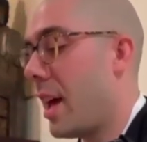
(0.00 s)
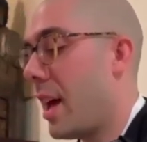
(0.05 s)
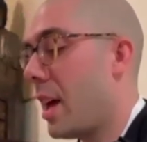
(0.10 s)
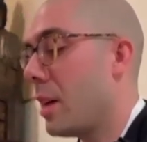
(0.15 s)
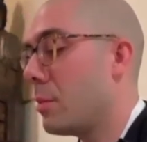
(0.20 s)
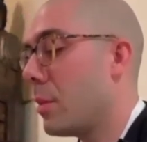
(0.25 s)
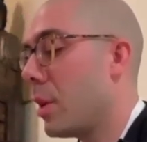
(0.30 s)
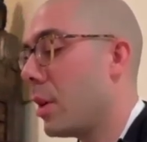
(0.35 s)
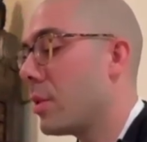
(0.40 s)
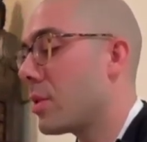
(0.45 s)

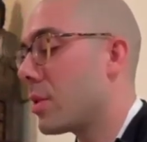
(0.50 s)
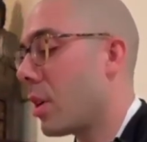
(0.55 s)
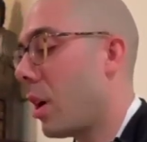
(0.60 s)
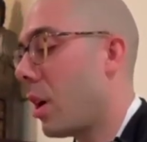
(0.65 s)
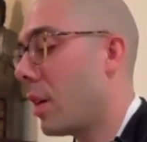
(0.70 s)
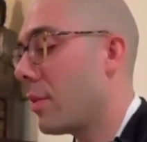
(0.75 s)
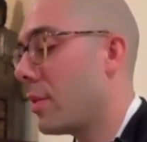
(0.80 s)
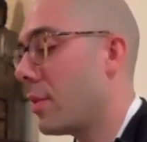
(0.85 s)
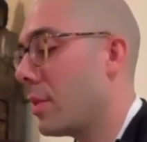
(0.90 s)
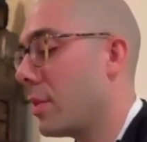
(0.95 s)
and most
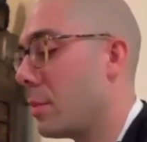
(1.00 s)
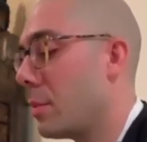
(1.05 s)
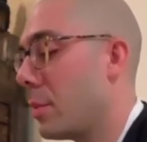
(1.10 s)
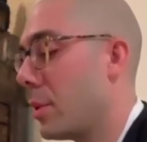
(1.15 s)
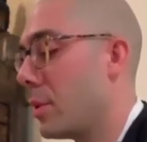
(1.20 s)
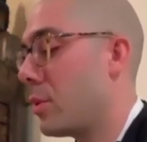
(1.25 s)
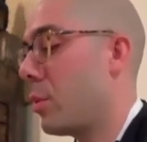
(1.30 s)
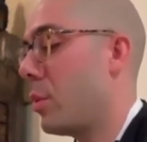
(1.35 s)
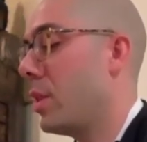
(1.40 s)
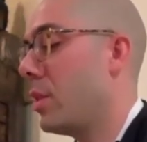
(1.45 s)
often
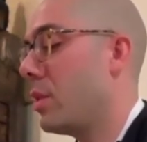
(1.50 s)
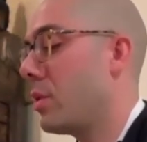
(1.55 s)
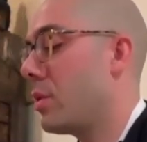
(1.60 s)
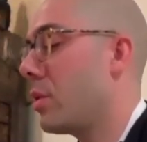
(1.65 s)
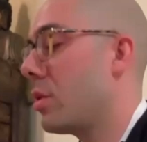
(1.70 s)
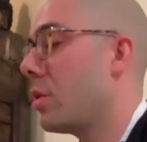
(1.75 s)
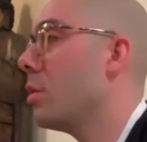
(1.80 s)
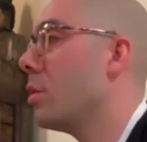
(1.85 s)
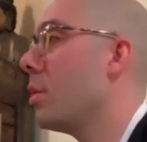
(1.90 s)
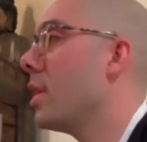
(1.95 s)
between
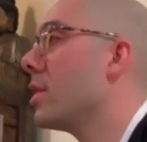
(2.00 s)
two